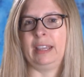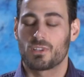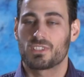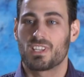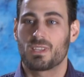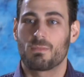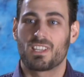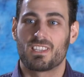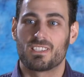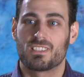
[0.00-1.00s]
was taking my
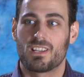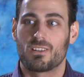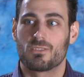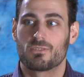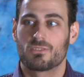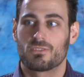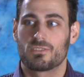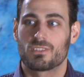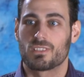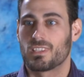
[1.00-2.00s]
kids out
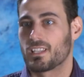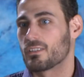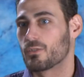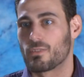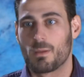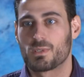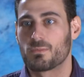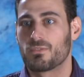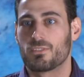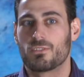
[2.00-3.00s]
to go grab some
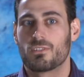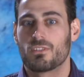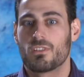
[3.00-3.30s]
food,